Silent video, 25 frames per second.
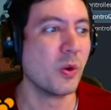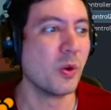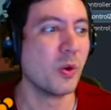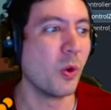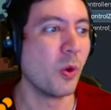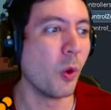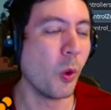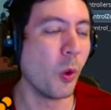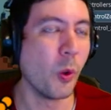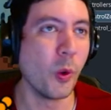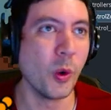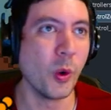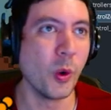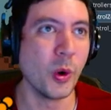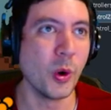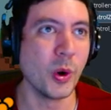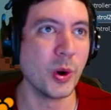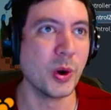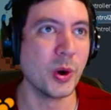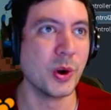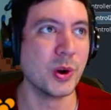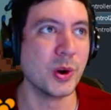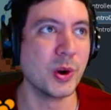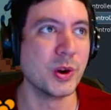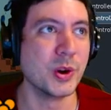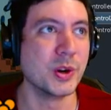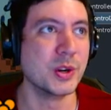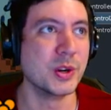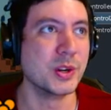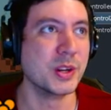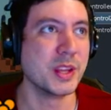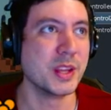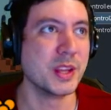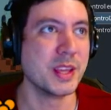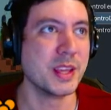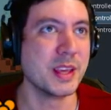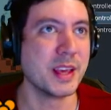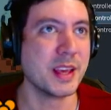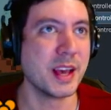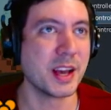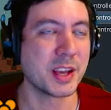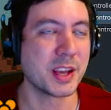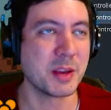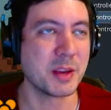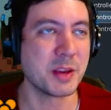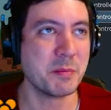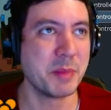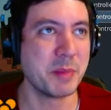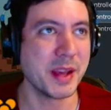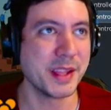or a
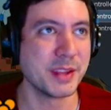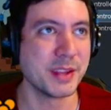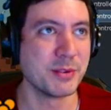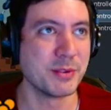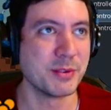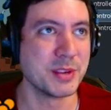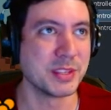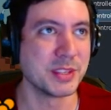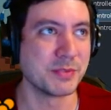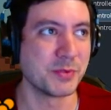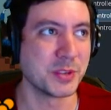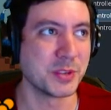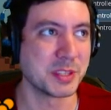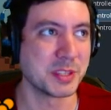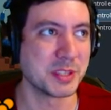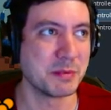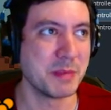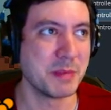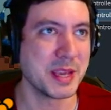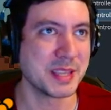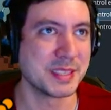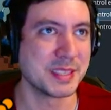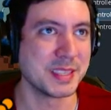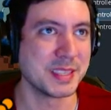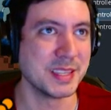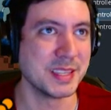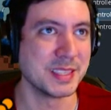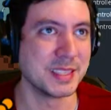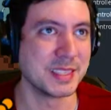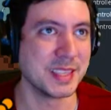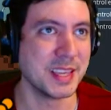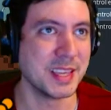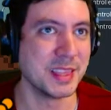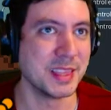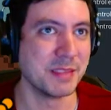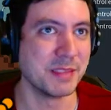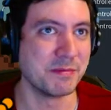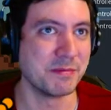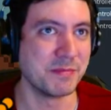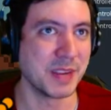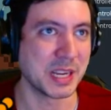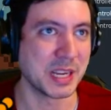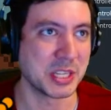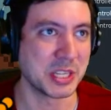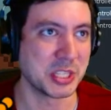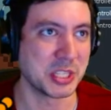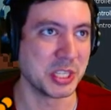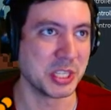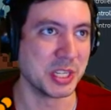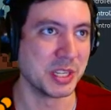compelling reason for it to make sense in the
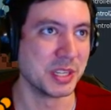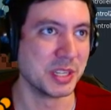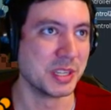fiction.